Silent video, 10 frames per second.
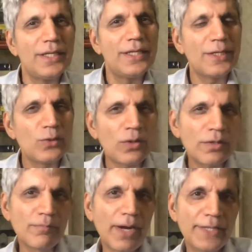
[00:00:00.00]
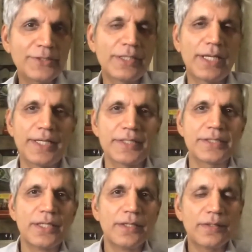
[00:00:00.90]
ignore or
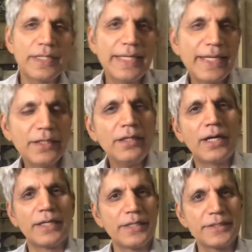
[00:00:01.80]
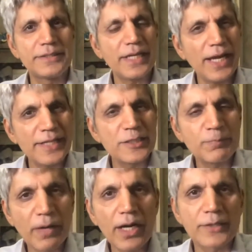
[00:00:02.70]
marginalize the inner hungers that I had
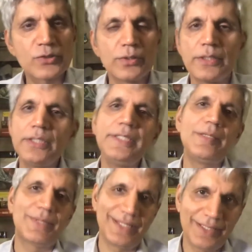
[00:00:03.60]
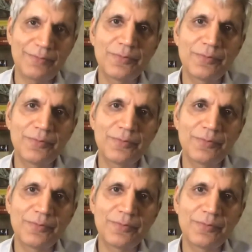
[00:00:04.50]
sparked so early in my life.